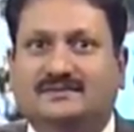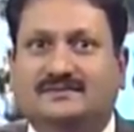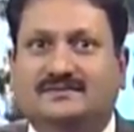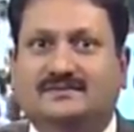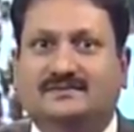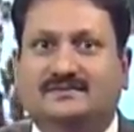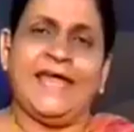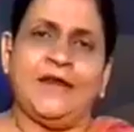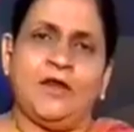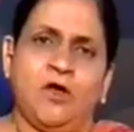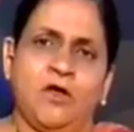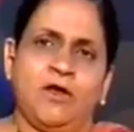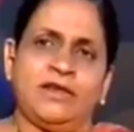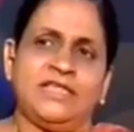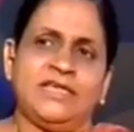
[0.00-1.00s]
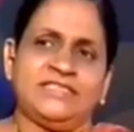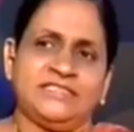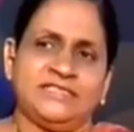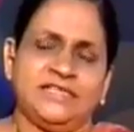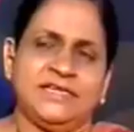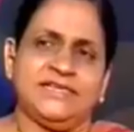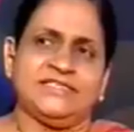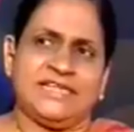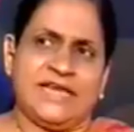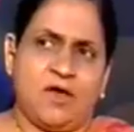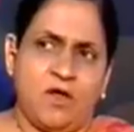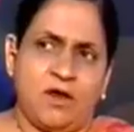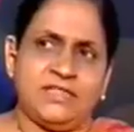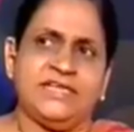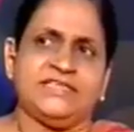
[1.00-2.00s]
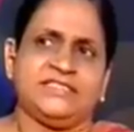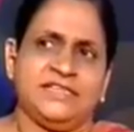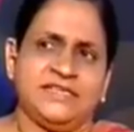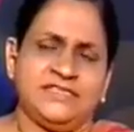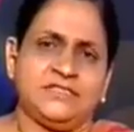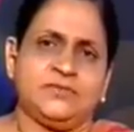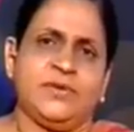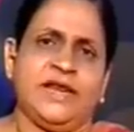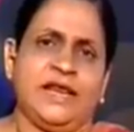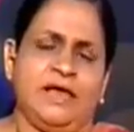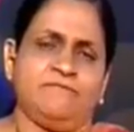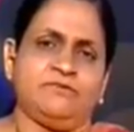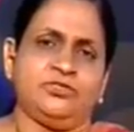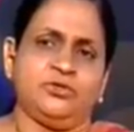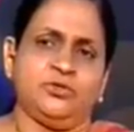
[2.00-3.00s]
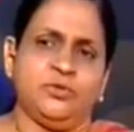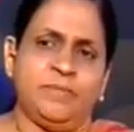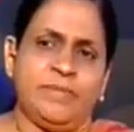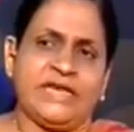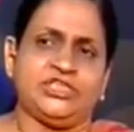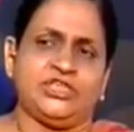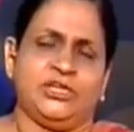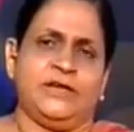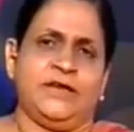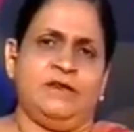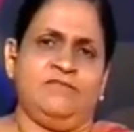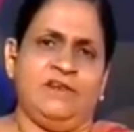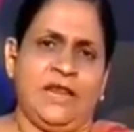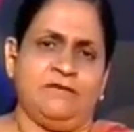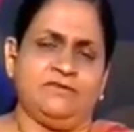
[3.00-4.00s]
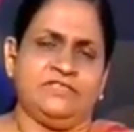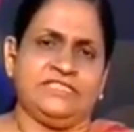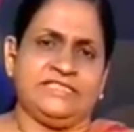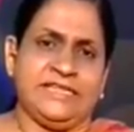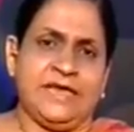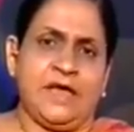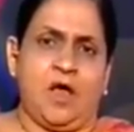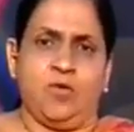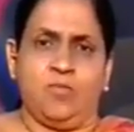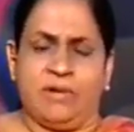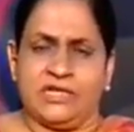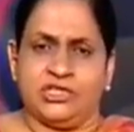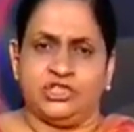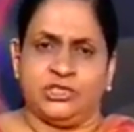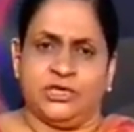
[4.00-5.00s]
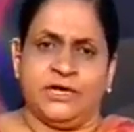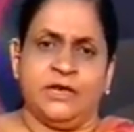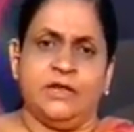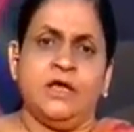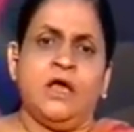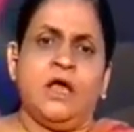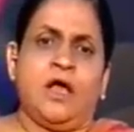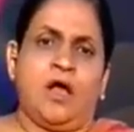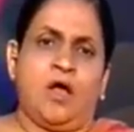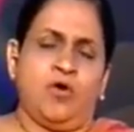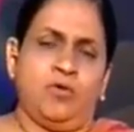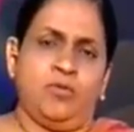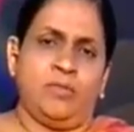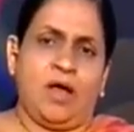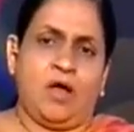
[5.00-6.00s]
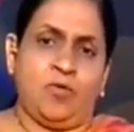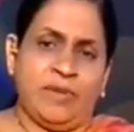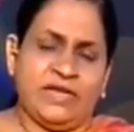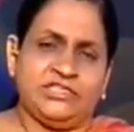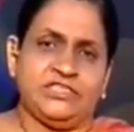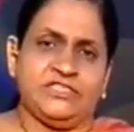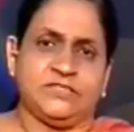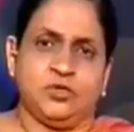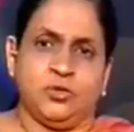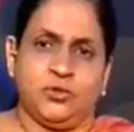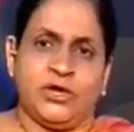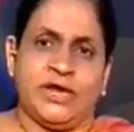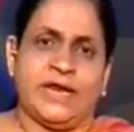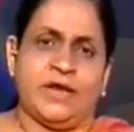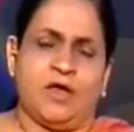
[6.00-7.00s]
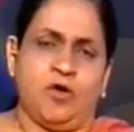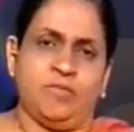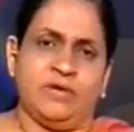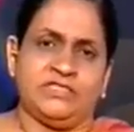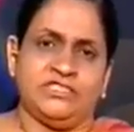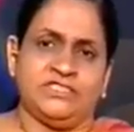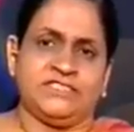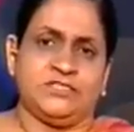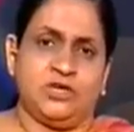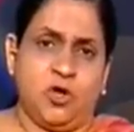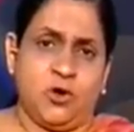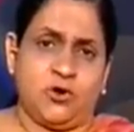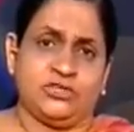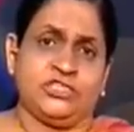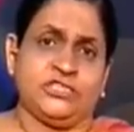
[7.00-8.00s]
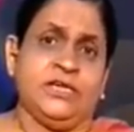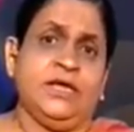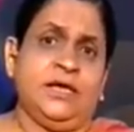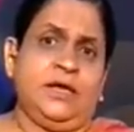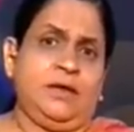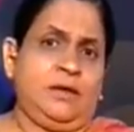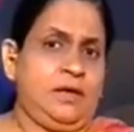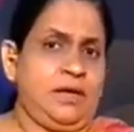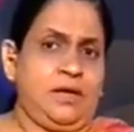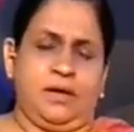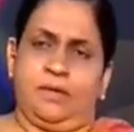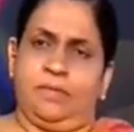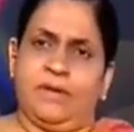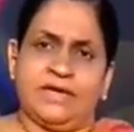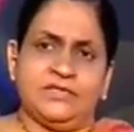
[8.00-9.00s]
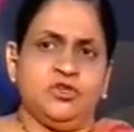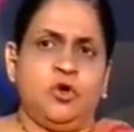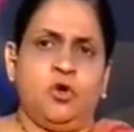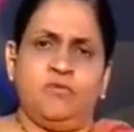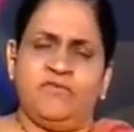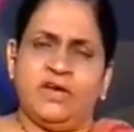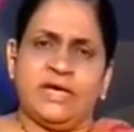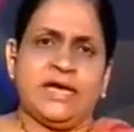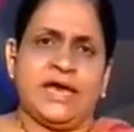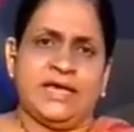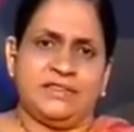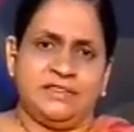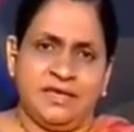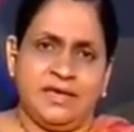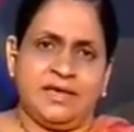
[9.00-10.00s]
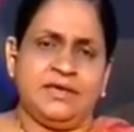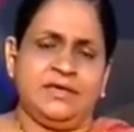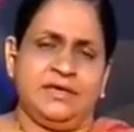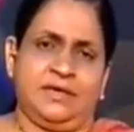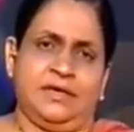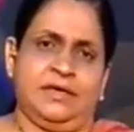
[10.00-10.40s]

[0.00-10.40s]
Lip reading: Again, all these things we'll have to measure, and we'll have to see how much and how much is good and how much is not. But homework, I think,